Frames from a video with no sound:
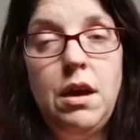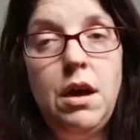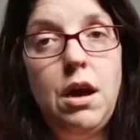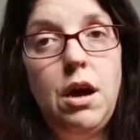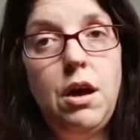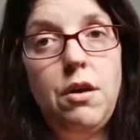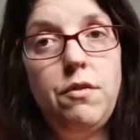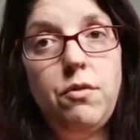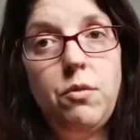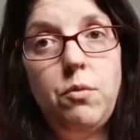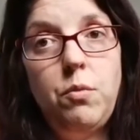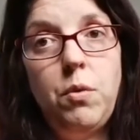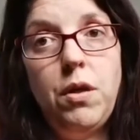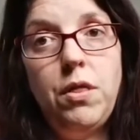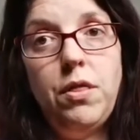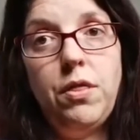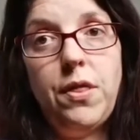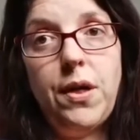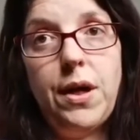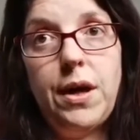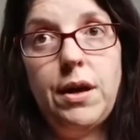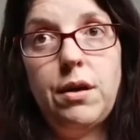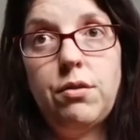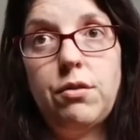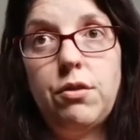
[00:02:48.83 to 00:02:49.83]
over
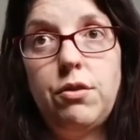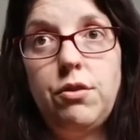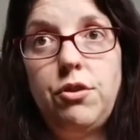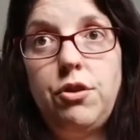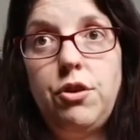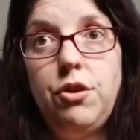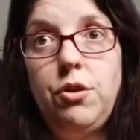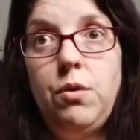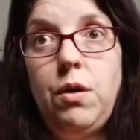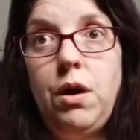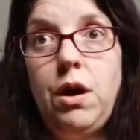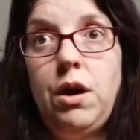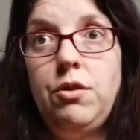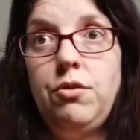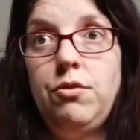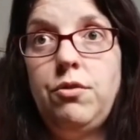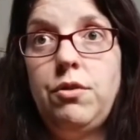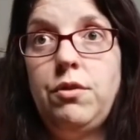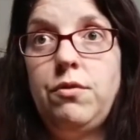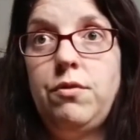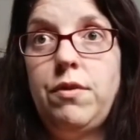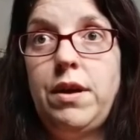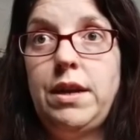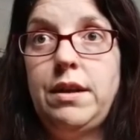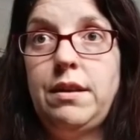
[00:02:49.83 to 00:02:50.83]

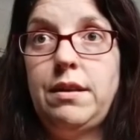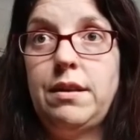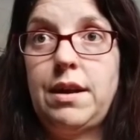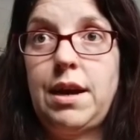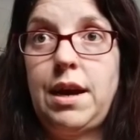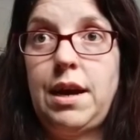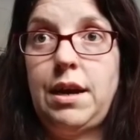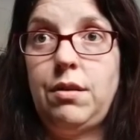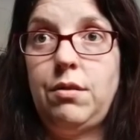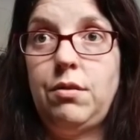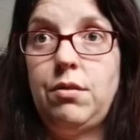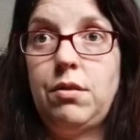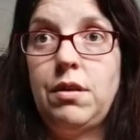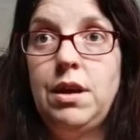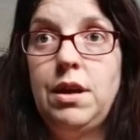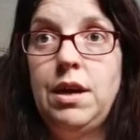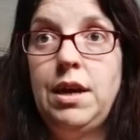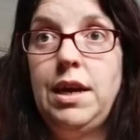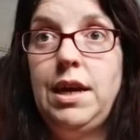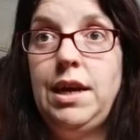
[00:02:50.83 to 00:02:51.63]
1,200 rate accounts,